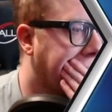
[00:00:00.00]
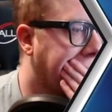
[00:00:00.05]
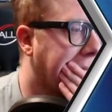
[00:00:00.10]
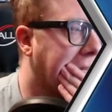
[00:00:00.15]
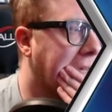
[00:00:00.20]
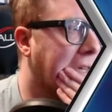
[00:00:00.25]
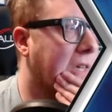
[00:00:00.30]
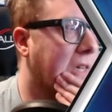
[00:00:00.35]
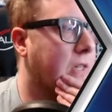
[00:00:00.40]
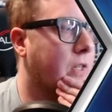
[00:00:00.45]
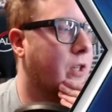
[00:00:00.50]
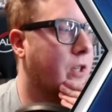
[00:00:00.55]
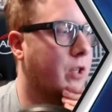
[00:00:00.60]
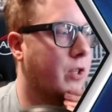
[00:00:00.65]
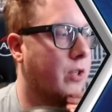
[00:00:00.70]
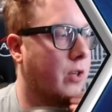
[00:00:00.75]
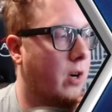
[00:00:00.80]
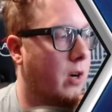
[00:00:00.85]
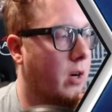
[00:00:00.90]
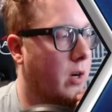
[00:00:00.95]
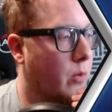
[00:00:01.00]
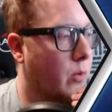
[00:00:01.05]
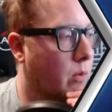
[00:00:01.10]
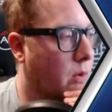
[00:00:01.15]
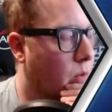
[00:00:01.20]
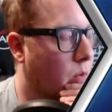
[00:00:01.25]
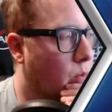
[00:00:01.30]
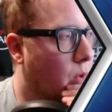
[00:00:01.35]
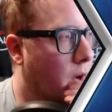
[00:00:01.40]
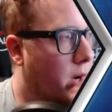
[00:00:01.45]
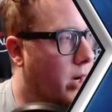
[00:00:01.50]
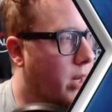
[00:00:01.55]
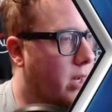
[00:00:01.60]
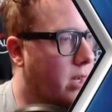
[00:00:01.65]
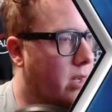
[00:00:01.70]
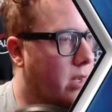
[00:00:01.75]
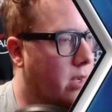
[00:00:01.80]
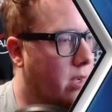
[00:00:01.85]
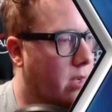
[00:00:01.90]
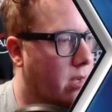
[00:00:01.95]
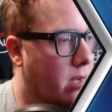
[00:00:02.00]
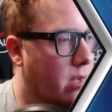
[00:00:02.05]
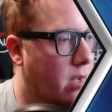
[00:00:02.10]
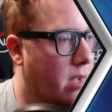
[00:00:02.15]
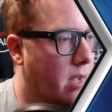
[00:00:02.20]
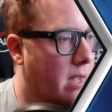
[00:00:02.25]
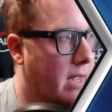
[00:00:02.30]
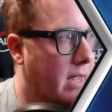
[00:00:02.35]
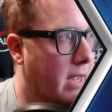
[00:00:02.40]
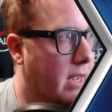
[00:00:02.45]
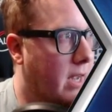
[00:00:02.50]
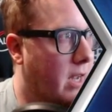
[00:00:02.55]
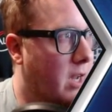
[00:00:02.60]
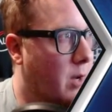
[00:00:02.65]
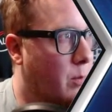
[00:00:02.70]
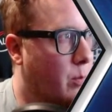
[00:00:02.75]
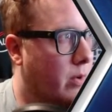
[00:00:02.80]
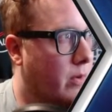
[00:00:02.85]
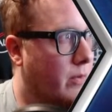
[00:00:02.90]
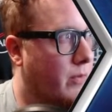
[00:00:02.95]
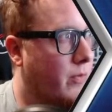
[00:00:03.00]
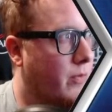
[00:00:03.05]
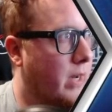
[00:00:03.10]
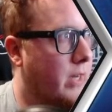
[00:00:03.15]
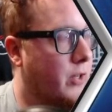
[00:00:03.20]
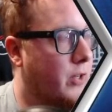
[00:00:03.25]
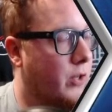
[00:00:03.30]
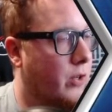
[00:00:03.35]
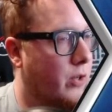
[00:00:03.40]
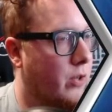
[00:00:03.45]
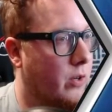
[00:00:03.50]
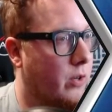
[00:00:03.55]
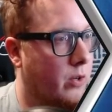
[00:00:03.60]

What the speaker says: get started. We're running a Professor